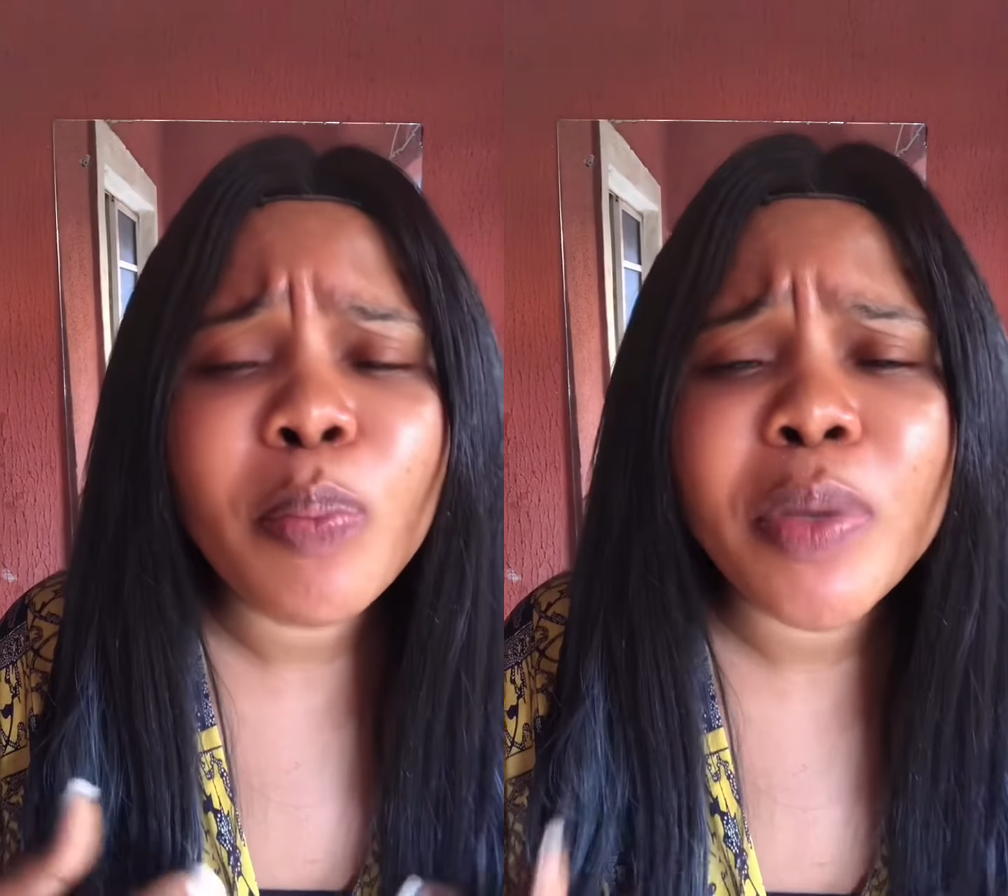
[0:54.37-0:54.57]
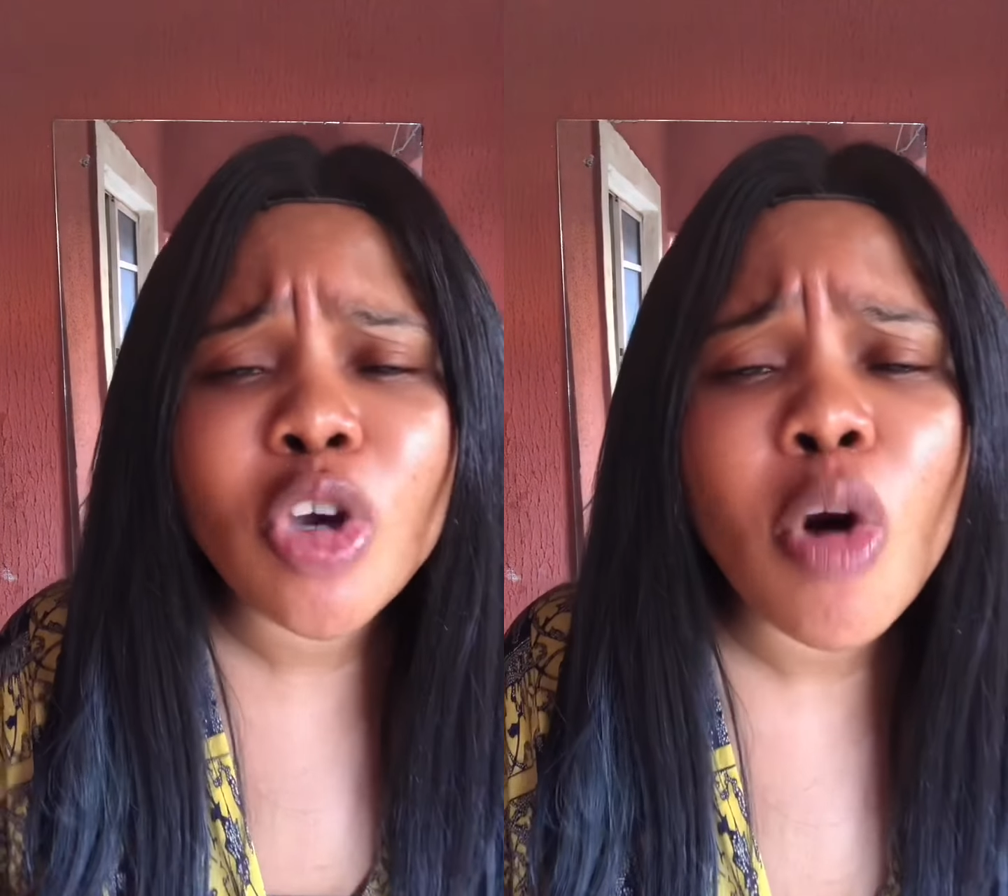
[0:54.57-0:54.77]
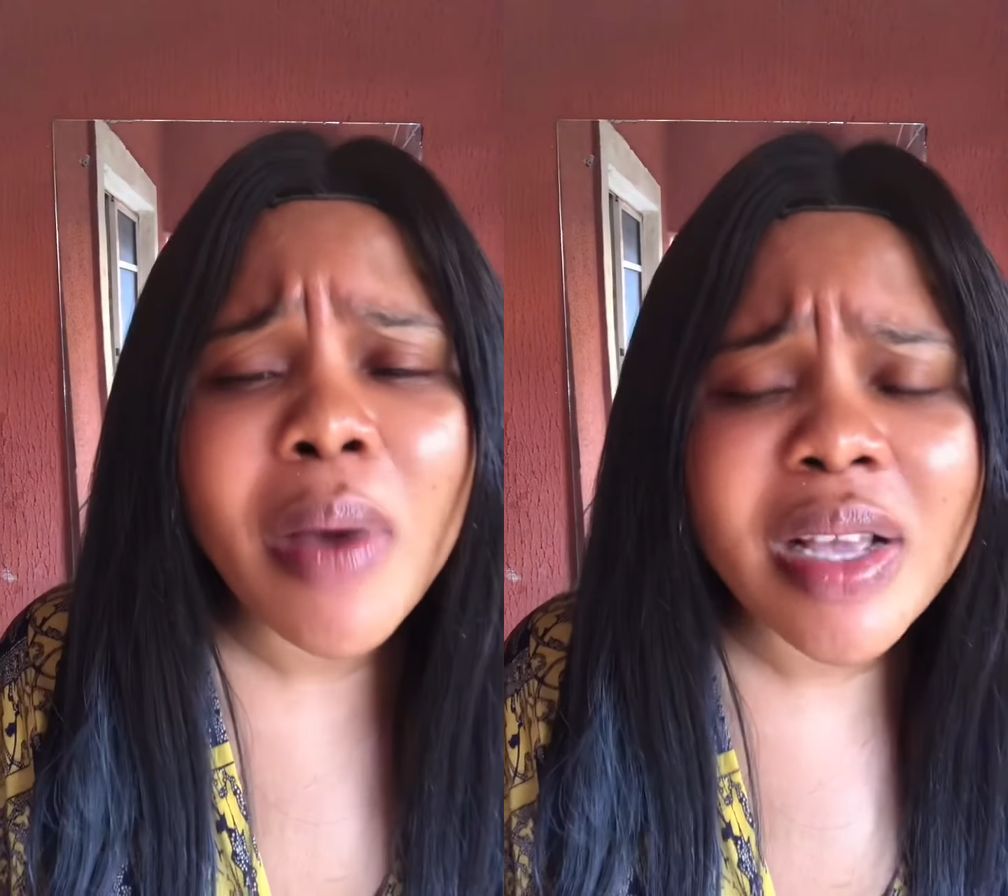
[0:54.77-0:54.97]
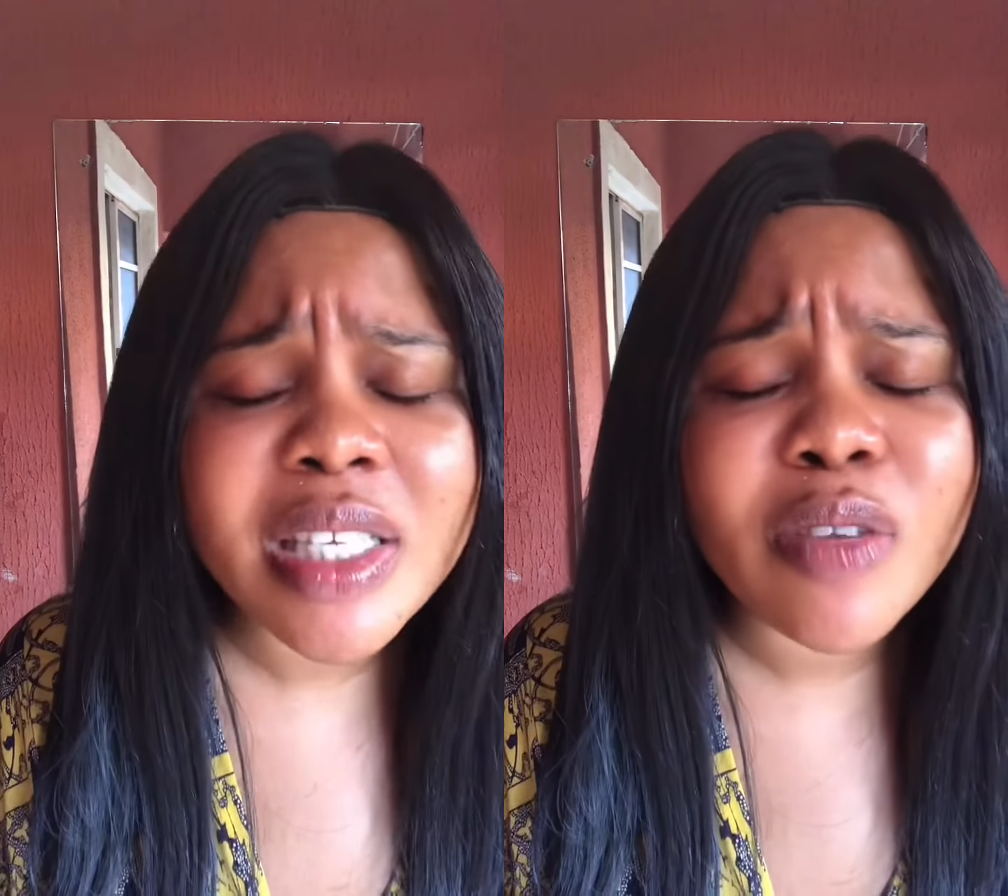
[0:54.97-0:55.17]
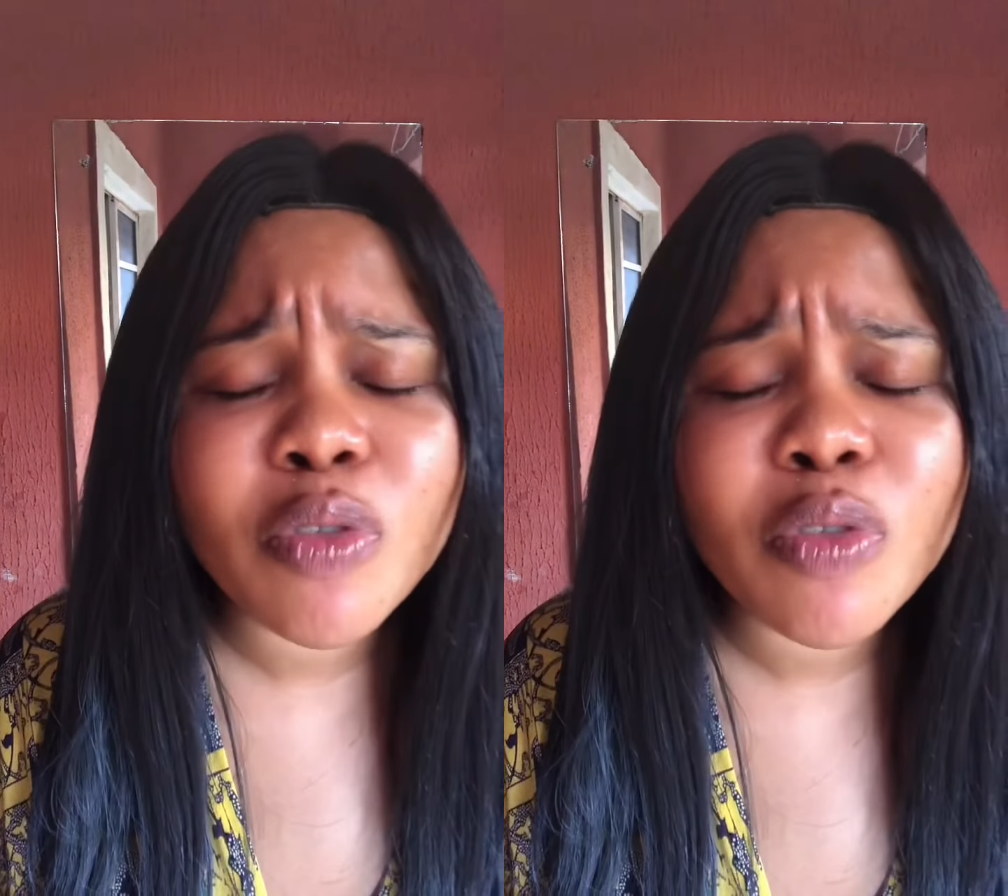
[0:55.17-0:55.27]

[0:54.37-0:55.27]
become ourselves.